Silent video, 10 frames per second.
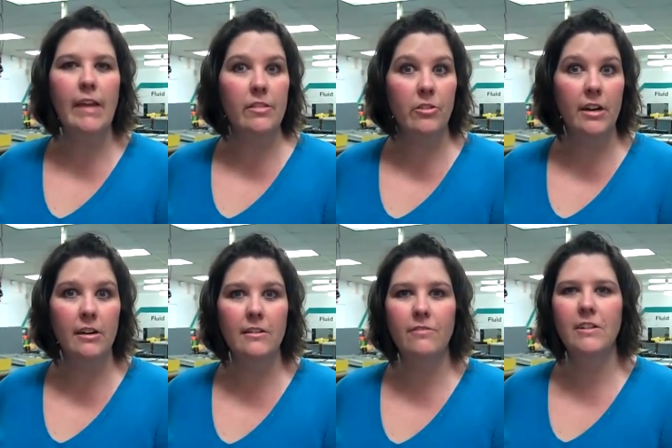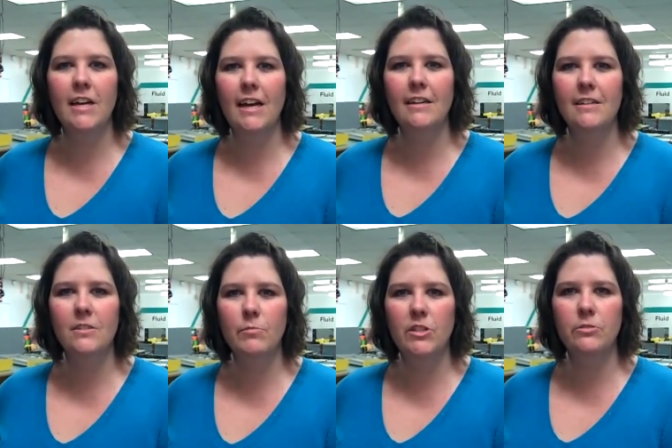ninth grader at Loveland High, and
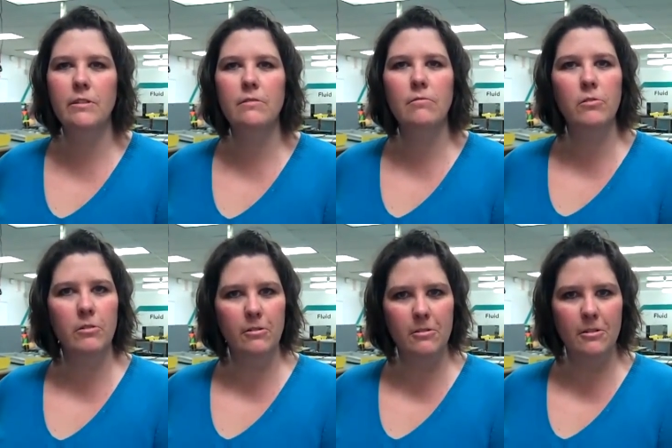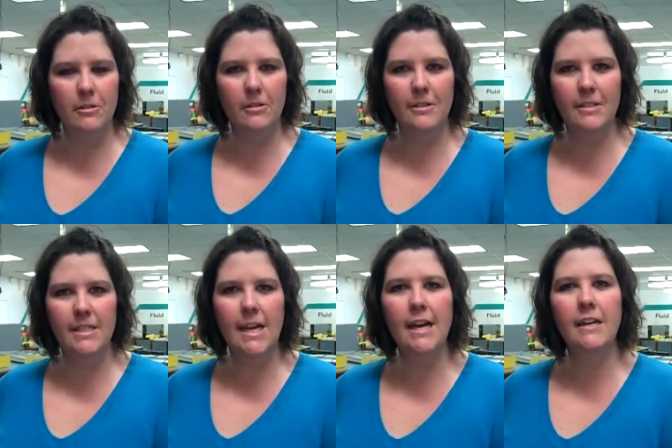he's been doing roller coaster
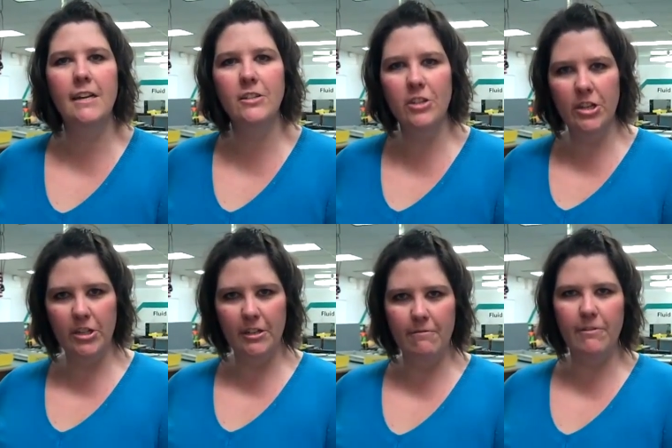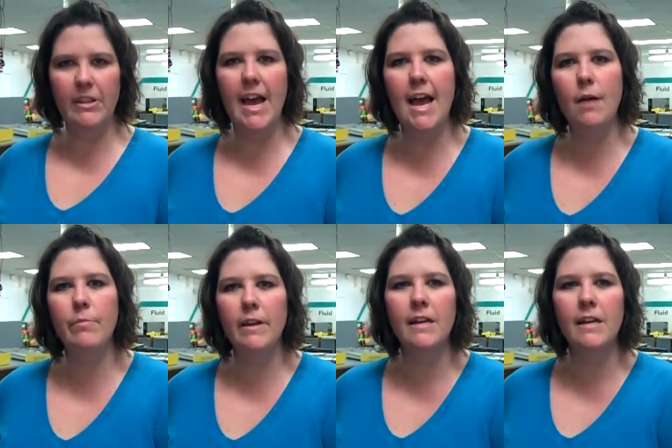design and engineering for lab.